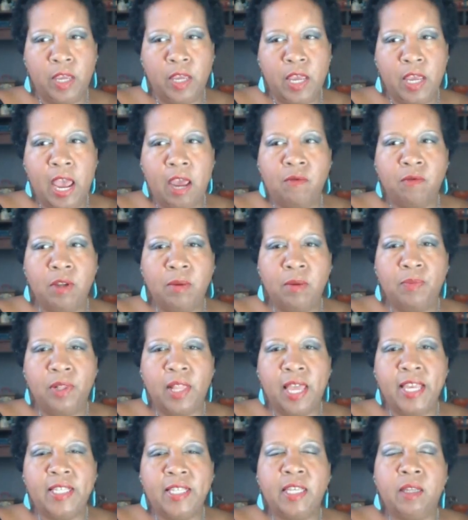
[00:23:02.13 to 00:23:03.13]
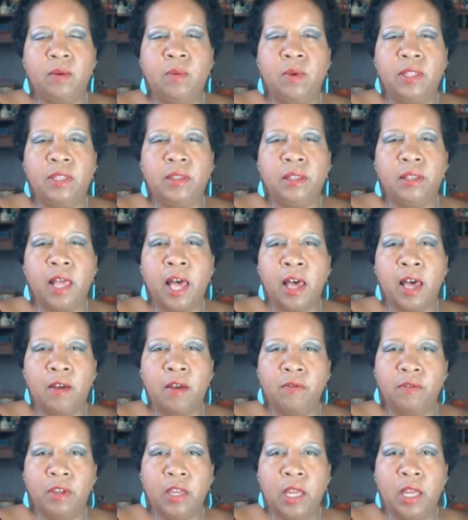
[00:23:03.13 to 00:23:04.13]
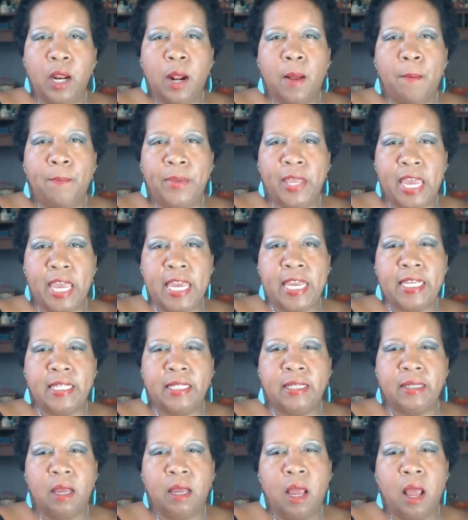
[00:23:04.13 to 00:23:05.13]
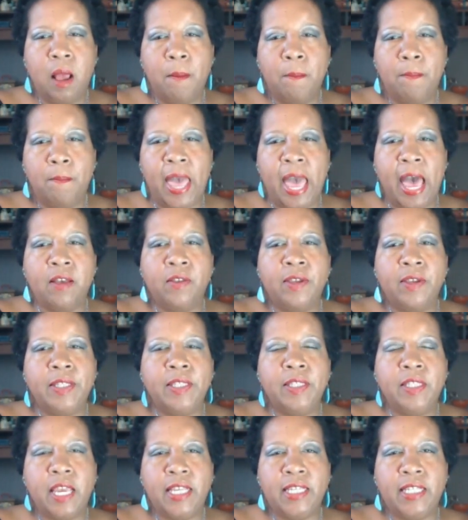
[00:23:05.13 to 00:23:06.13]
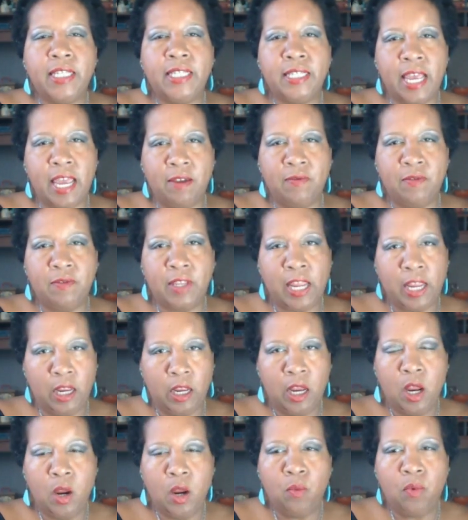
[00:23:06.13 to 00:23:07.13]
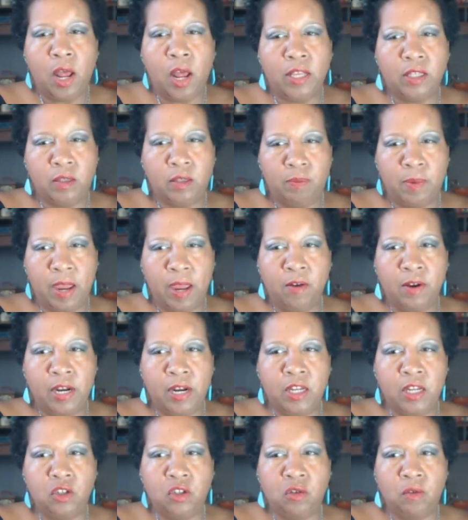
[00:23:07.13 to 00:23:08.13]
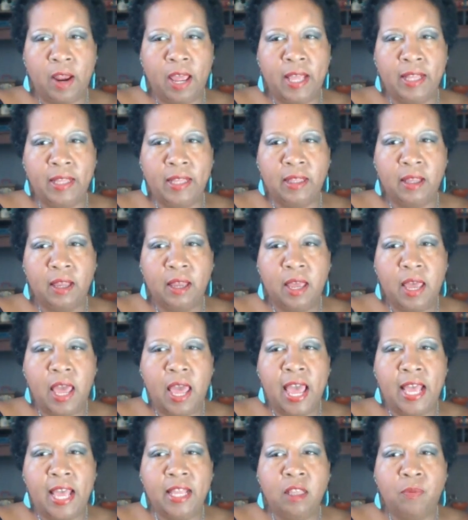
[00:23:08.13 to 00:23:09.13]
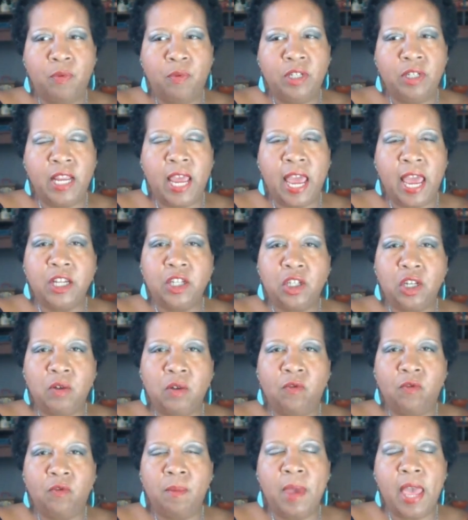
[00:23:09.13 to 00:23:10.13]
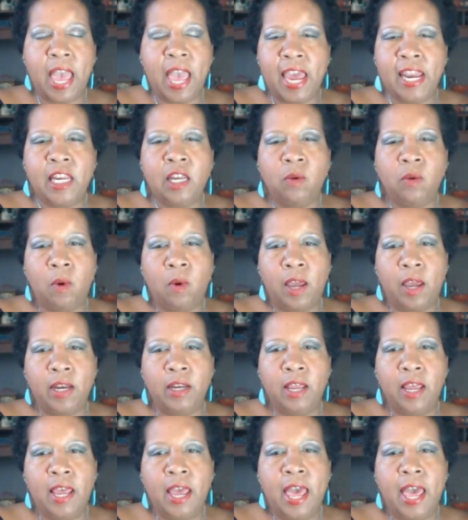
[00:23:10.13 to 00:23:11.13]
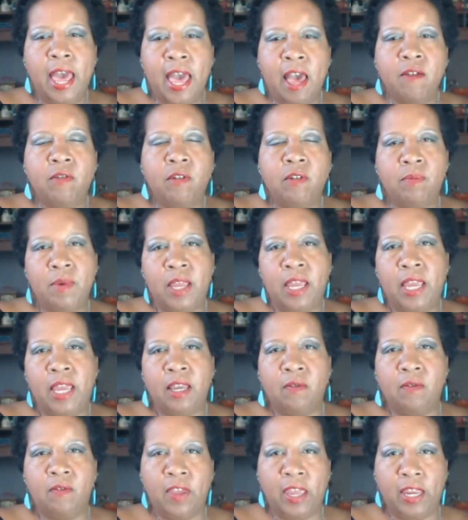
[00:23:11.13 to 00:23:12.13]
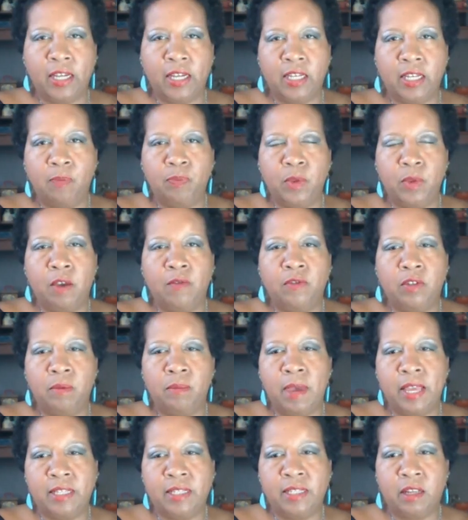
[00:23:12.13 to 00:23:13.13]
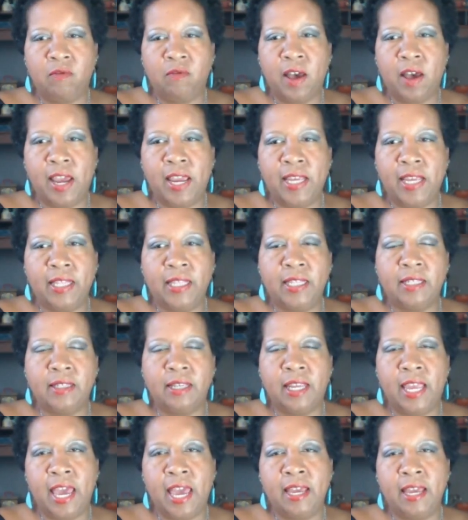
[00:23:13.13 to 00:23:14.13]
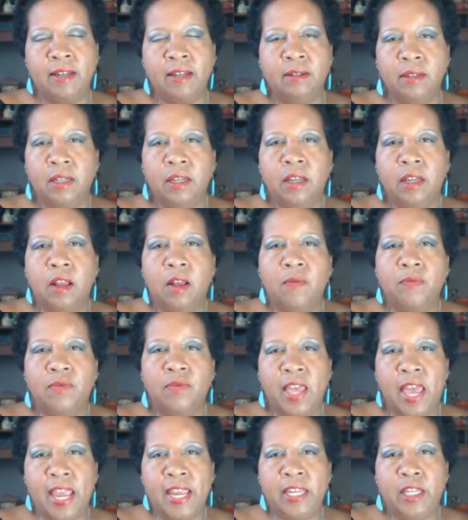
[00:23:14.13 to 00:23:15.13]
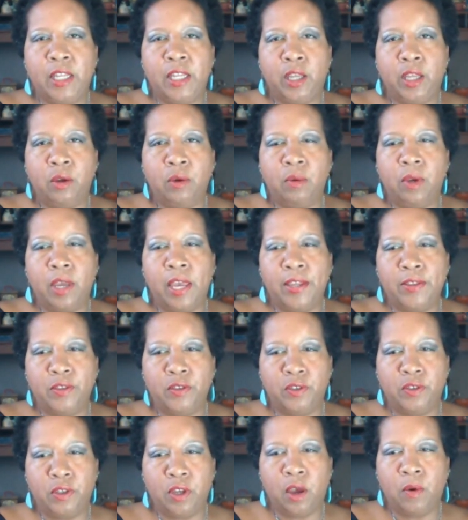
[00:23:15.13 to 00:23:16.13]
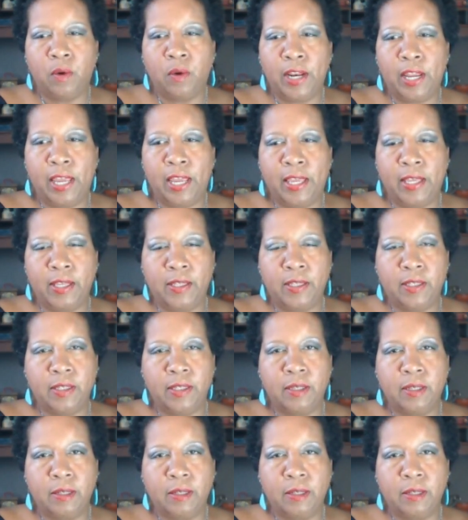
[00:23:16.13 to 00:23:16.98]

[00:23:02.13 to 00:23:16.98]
and replace it with love, peace, balance, safety, prosperity, strength, and the protection from anyone ever being a victim of domestic violence again. Thank you, and so it is.